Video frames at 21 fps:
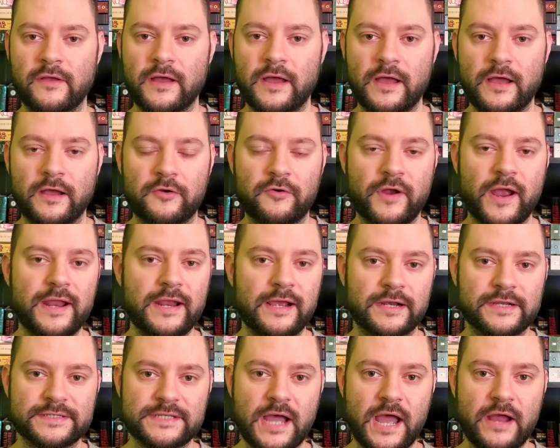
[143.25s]
uh, creating
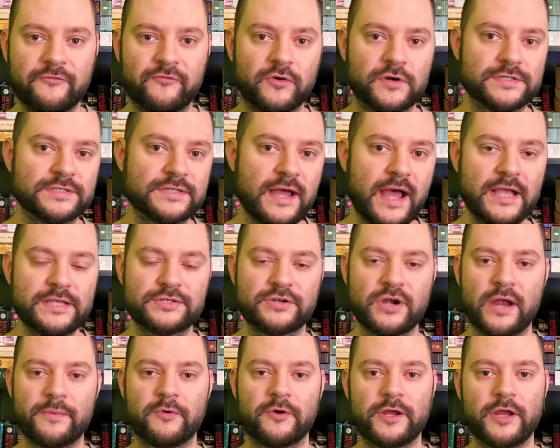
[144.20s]
a design for a
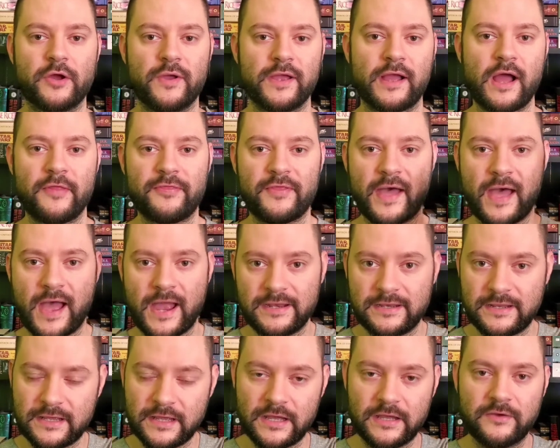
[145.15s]
skyscraper, you know, he got that
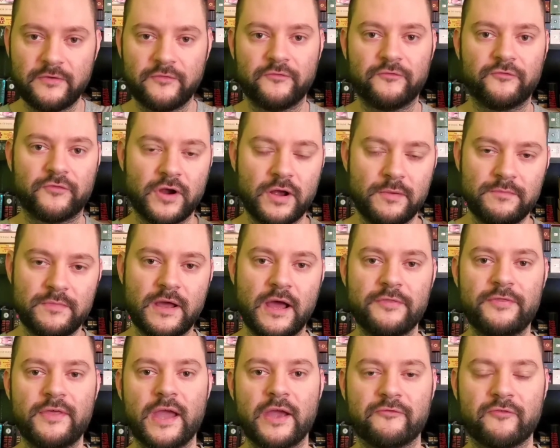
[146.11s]
idea from
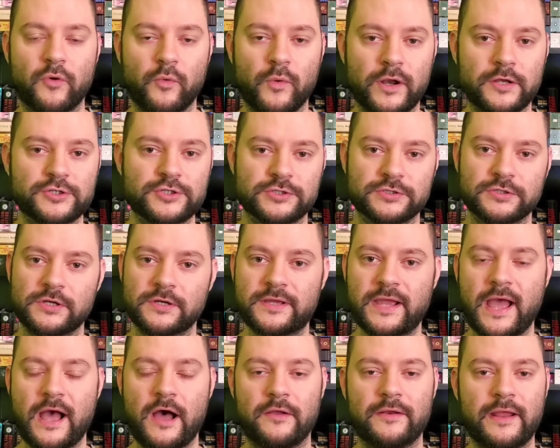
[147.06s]
nothing for what it should
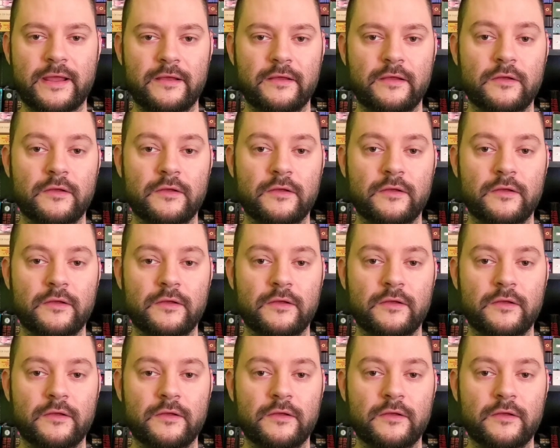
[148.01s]
look out,